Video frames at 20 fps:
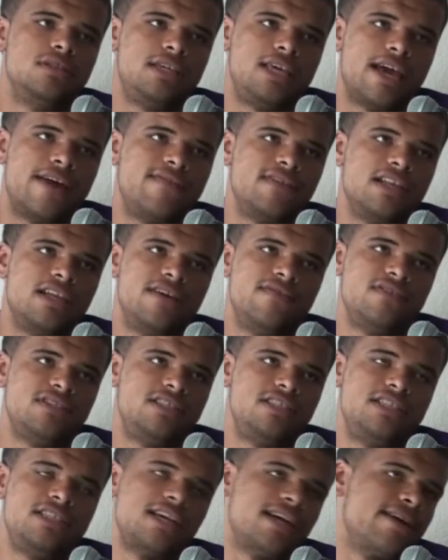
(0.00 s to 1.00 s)
Kevin Love is
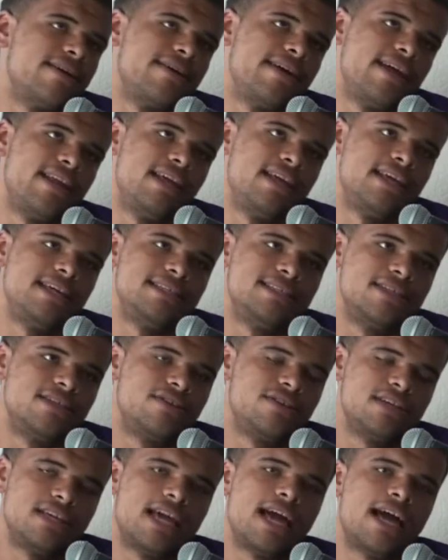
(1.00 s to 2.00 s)
deteriorating. He's
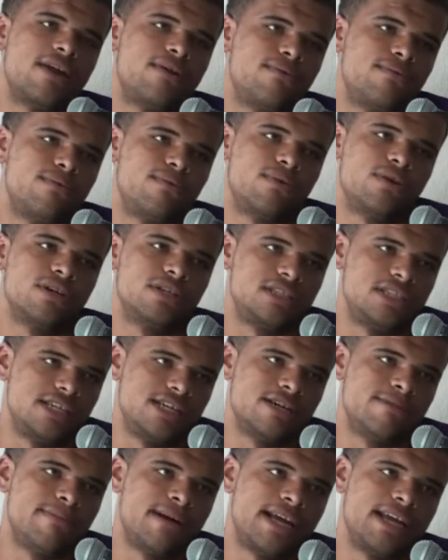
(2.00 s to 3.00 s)
literally gotten worse
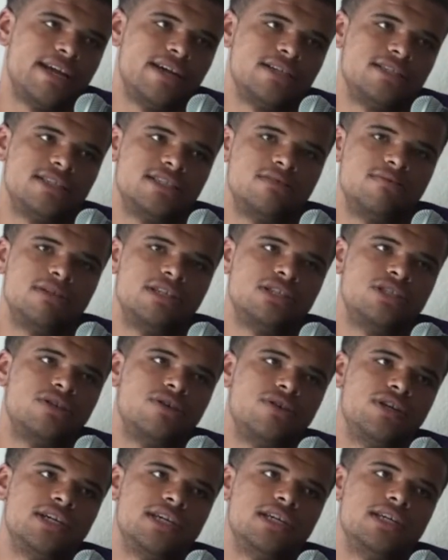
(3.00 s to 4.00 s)
year by year since
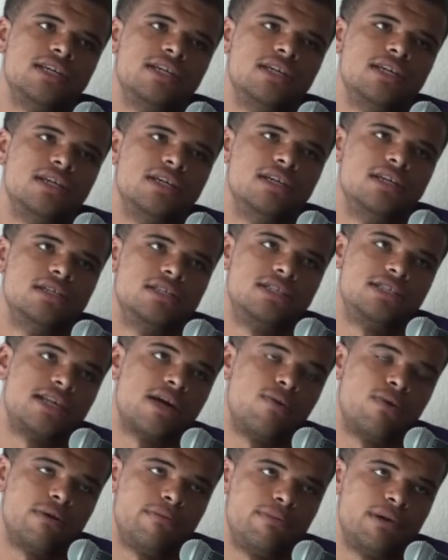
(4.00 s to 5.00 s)
Minnesota, since
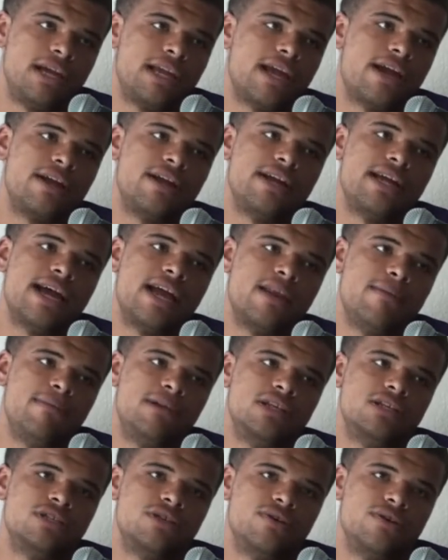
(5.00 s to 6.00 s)
that one breakout year he had in
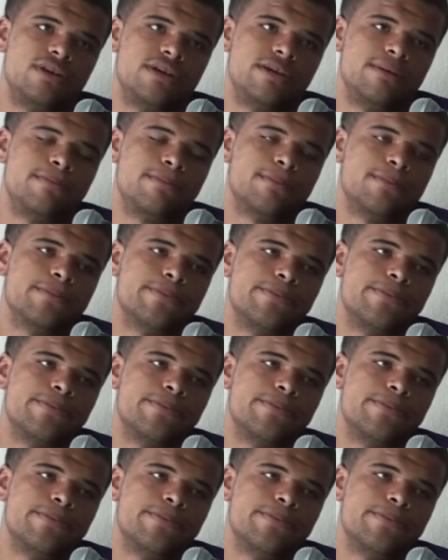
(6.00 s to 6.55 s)
Minnesota.